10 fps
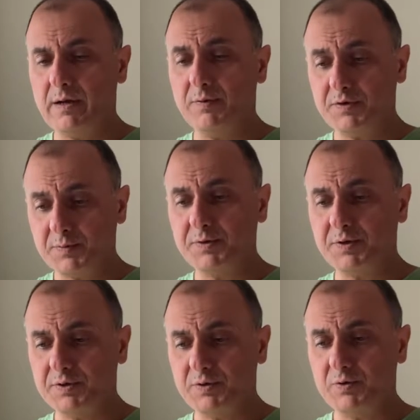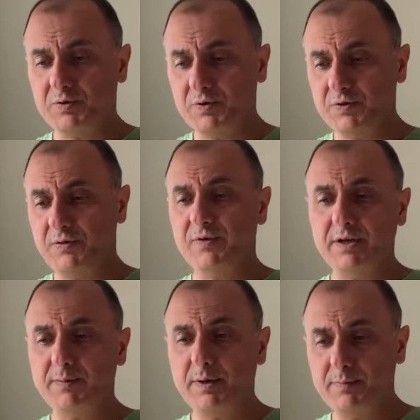respiratory acidosis
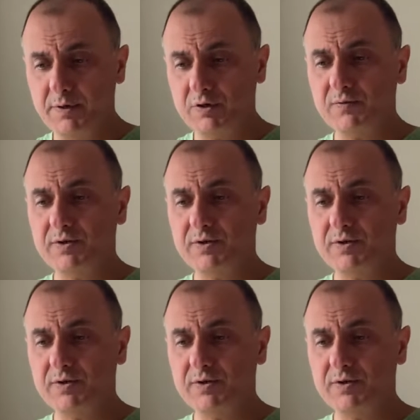evident by pH of